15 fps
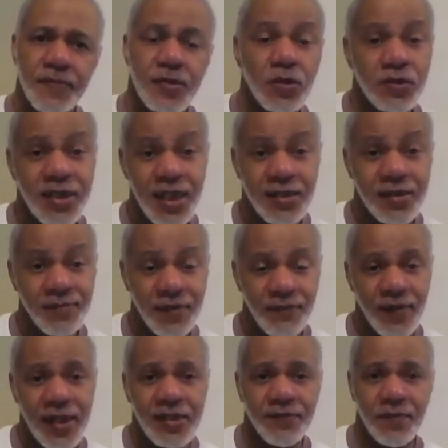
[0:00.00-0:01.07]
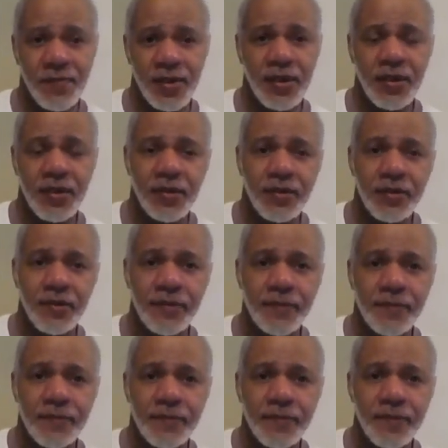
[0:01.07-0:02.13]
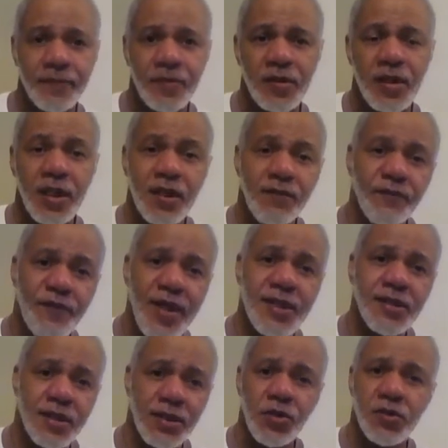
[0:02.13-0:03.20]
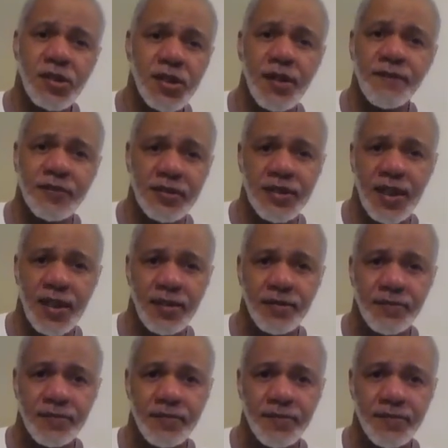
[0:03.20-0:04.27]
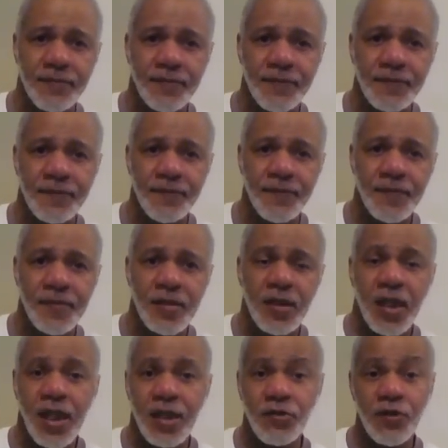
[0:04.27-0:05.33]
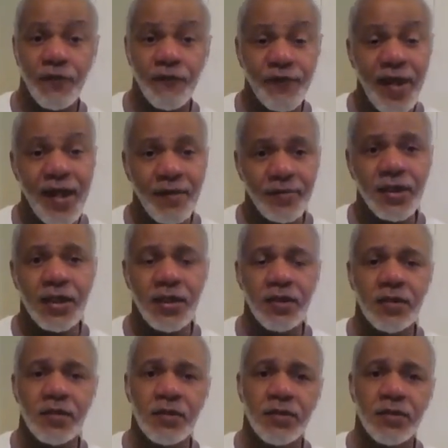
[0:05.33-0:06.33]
So take some advice from me. Invest in yourself today and your family,